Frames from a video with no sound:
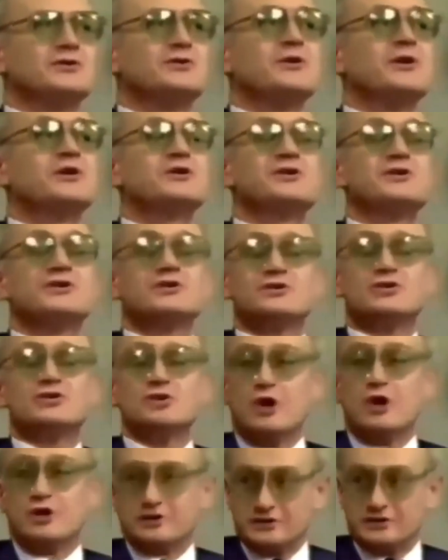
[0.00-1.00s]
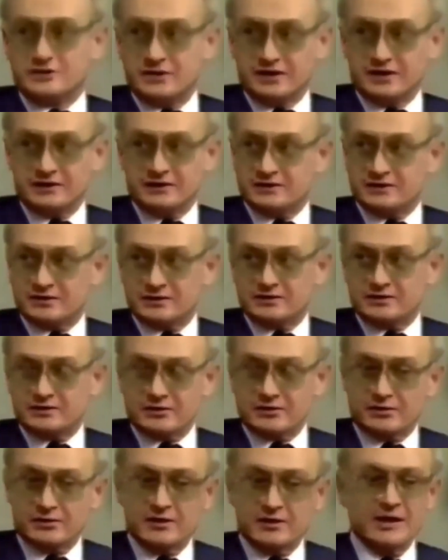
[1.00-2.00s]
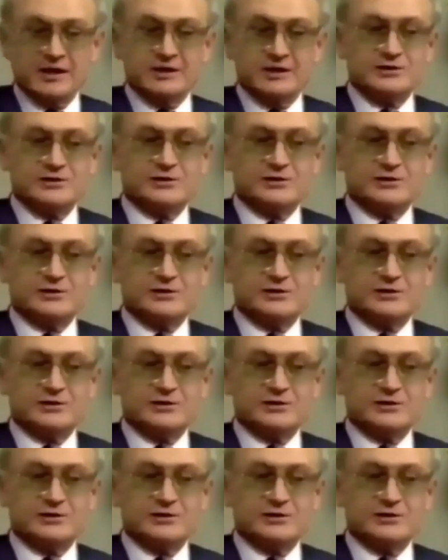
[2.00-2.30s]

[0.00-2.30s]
Situation is not under control.